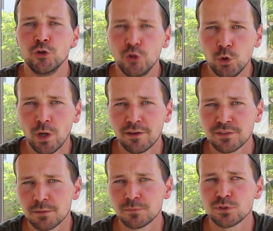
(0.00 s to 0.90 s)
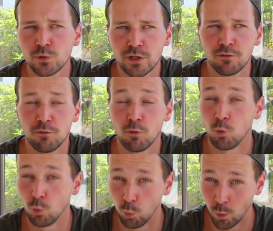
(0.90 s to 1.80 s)
do have some sort of
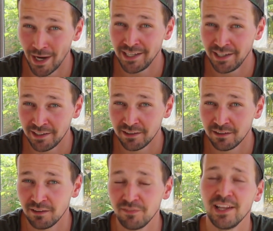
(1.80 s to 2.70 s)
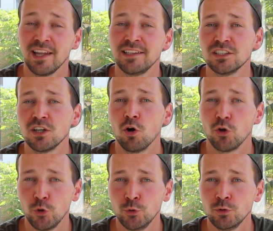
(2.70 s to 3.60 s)
wine here, they like to call
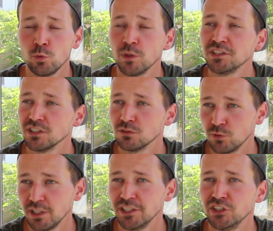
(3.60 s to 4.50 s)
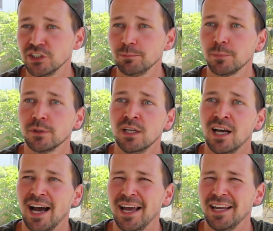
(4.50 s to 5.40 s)
goon, which is really cheap.
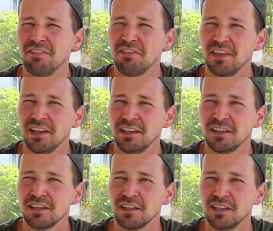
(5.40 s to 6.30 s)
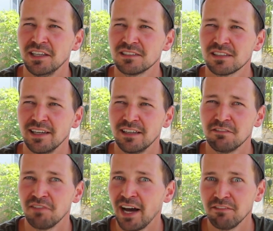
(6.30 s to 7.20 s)
I think it's like
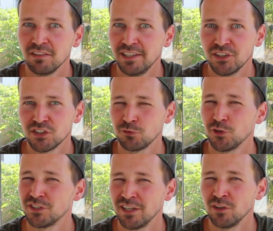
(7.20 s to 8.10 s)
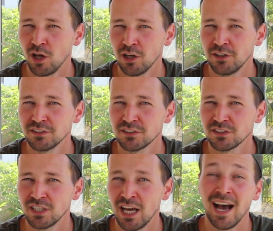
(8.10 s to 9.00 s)
5 liters for
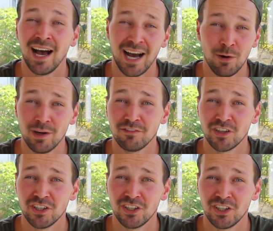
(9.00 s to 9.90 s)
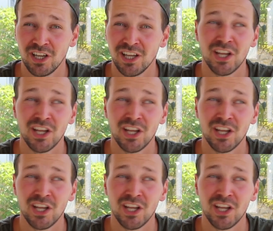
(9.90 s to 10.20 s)
$10. However,